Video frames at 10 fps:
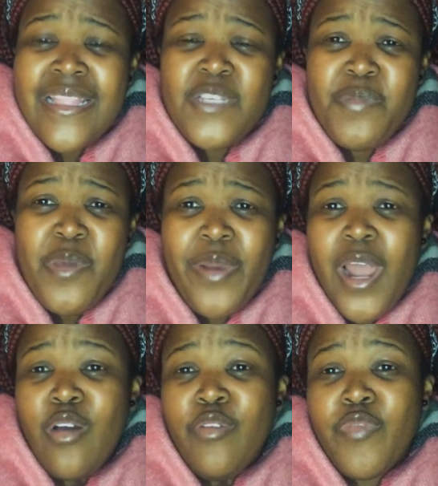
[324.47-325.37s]
these people are
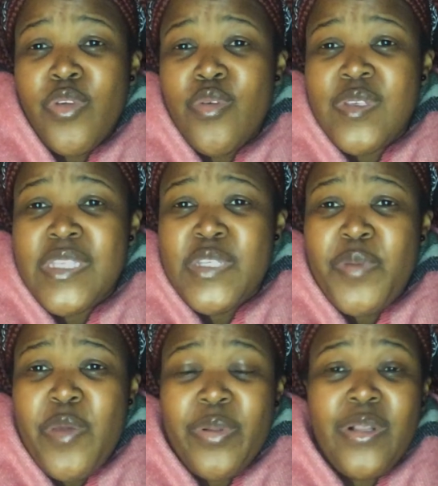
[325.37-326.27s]
confused, these
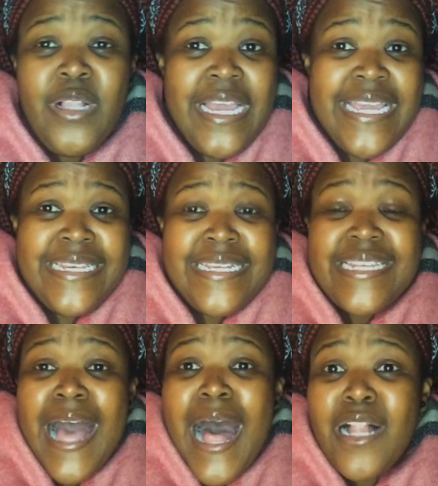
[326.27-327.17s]
people need
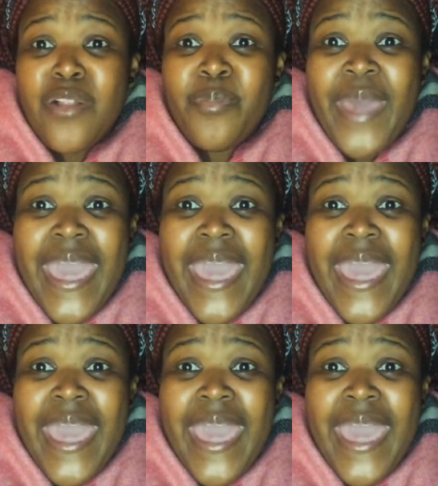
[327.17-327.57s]
help,